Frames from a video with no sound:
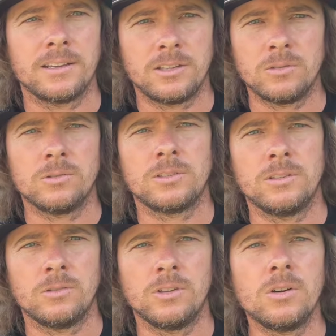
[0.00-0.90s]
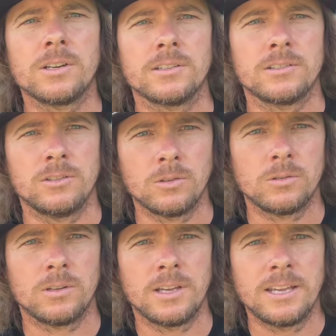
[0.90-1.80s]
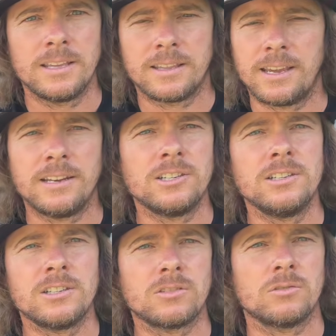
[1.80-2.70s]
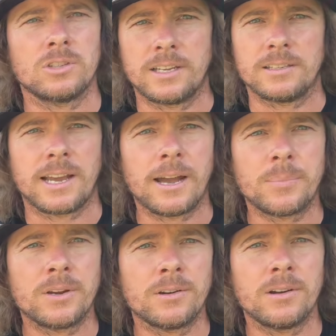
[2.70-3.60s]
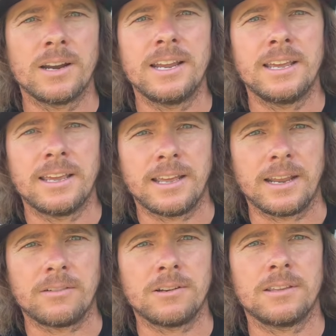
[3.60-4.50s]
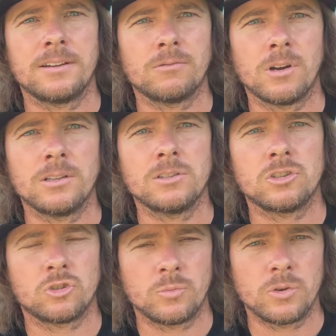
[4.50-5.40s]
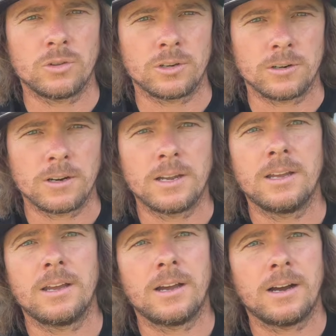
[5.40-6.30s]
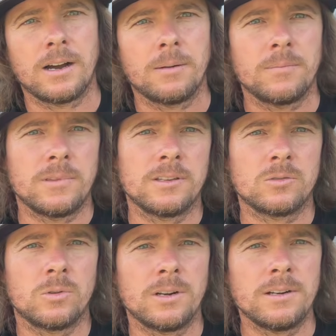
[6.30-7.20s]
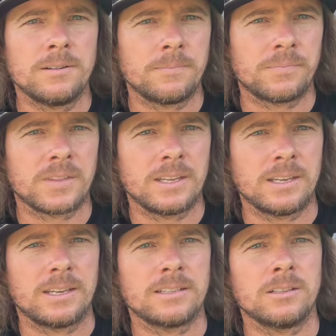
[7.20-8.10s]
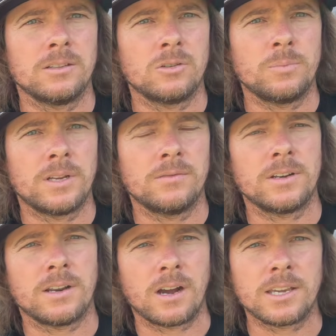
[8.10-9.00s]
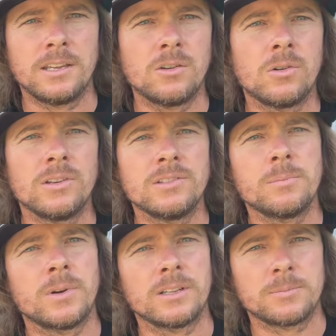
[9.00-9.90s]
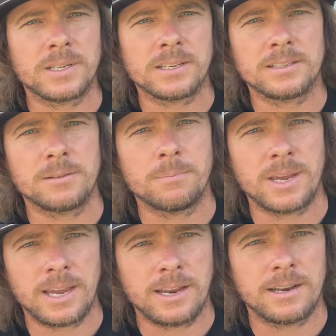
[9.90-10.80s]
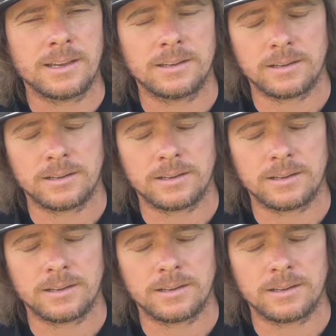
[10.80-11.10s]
you'll notice. The engine just is happier, and everything runs smoother. This one, it gets a little bit of a knocky noise, but it's because the main,